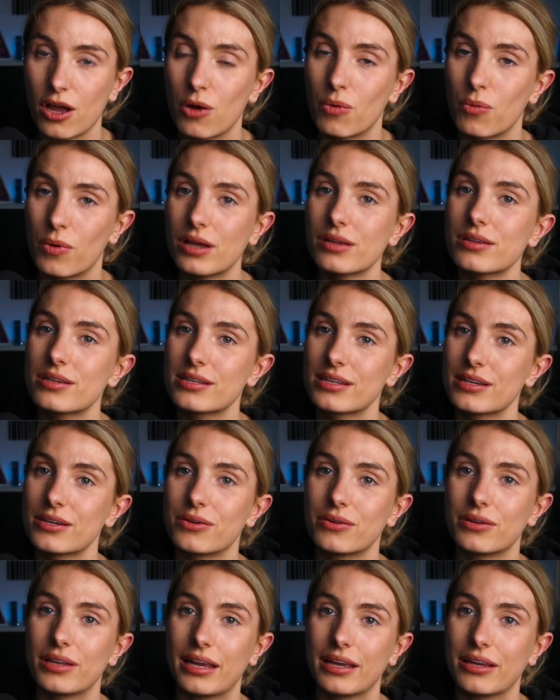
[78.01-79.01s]
while
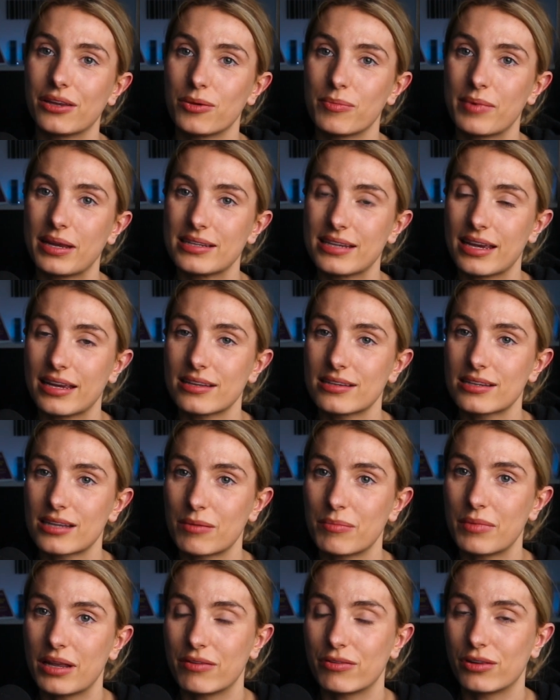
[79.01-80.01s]
still letting you maintain
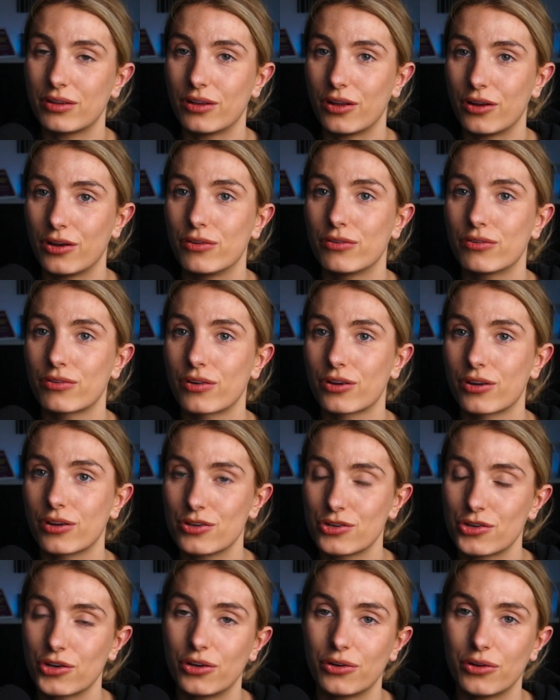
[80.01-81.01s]
some level of
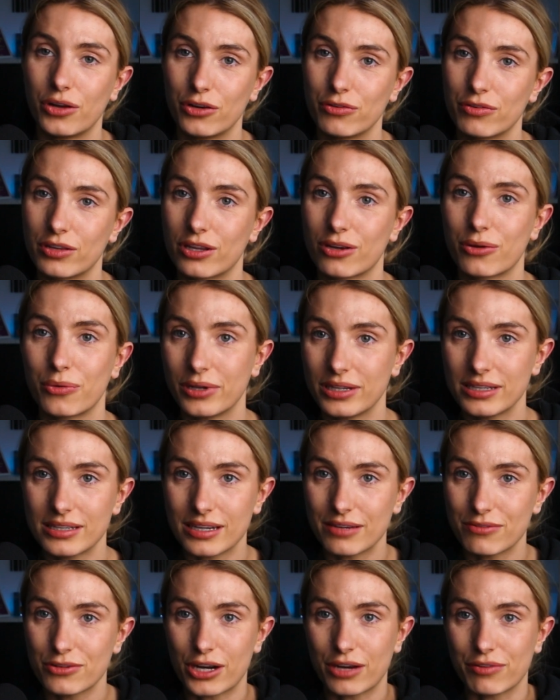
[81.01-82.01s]
control over the quality
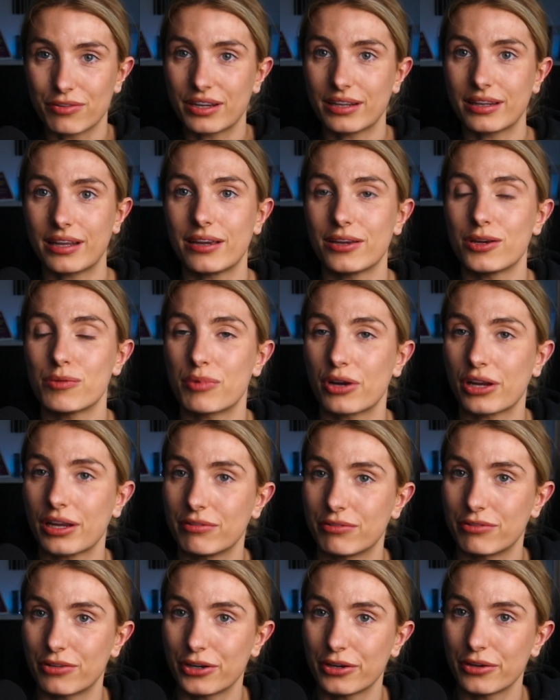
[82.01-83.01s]
of traffic that you're bringing
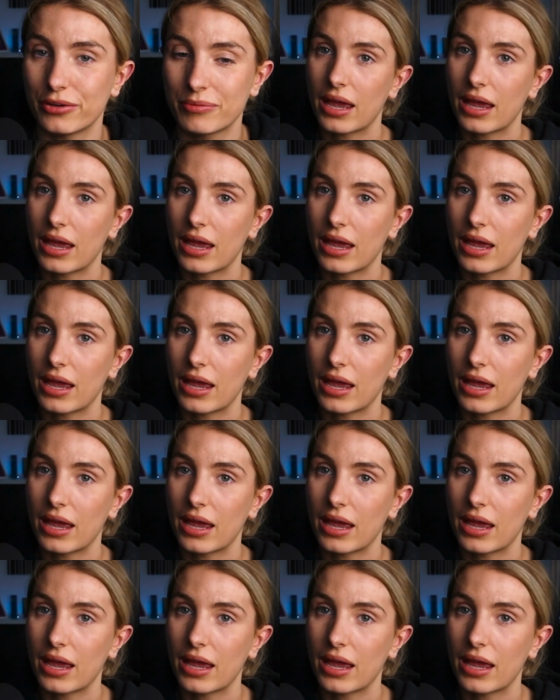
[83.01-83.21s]
through.